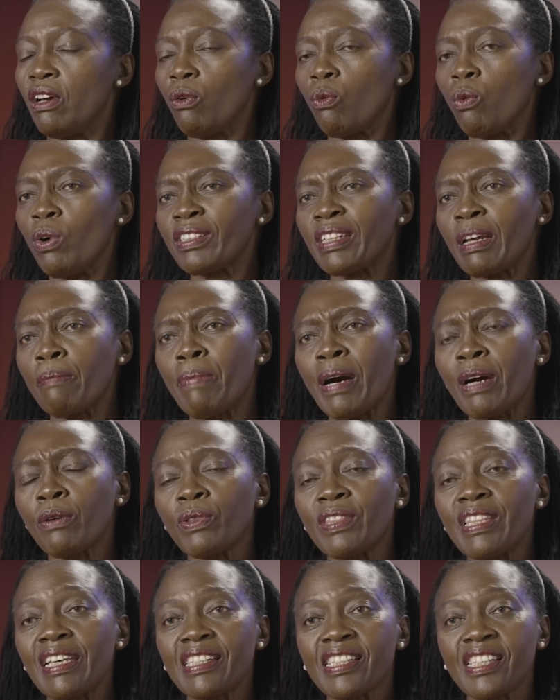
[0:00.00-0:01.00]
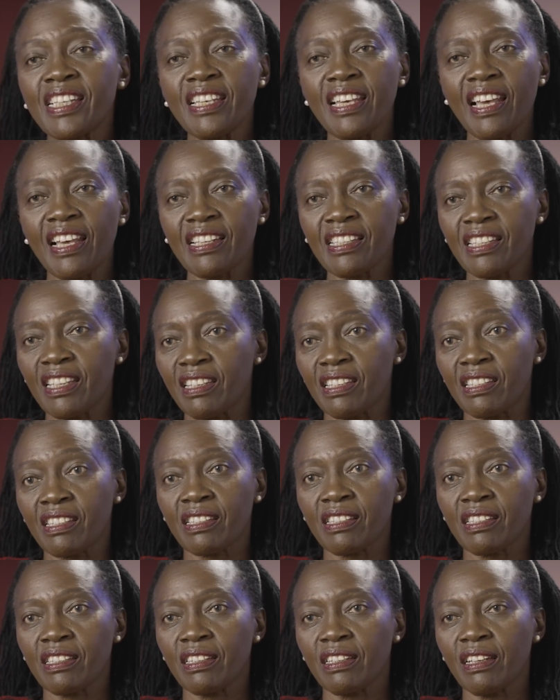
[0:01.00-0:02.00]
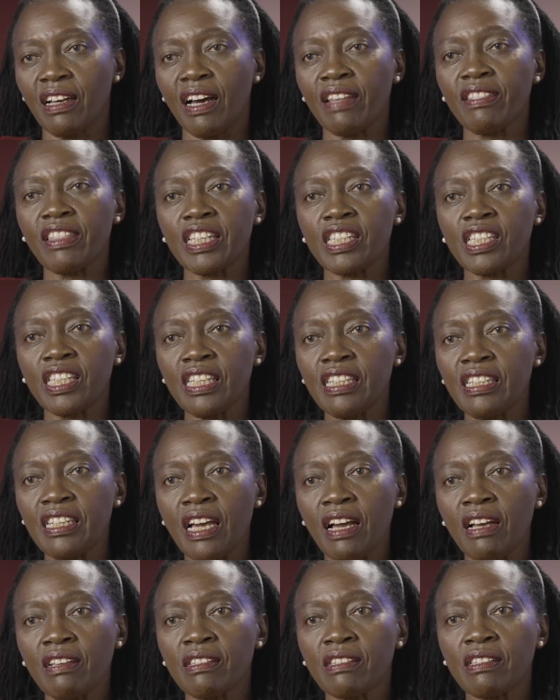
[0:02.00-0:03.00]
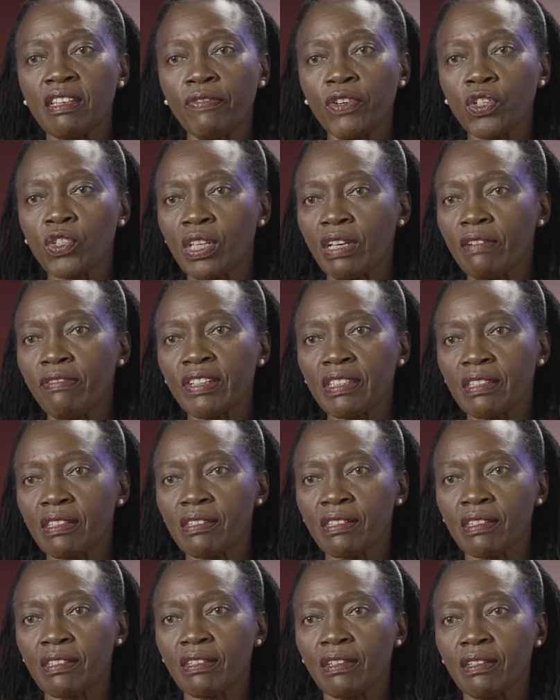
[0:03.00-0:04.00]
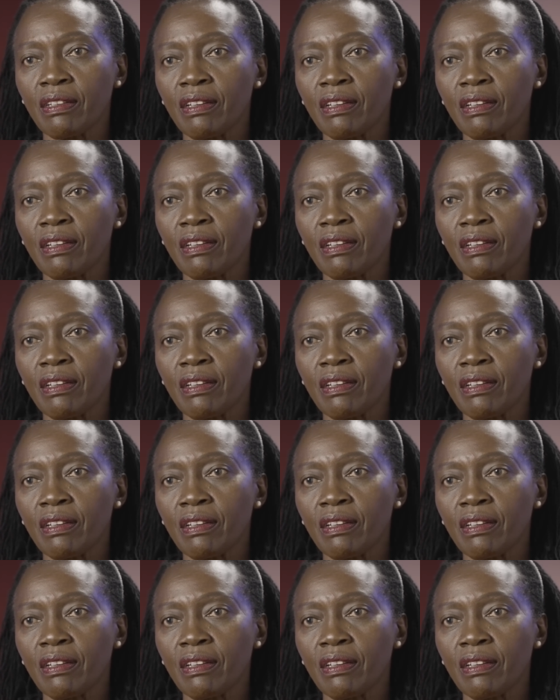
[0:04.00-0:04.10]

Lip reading: What about the CSs and the senior civil servants?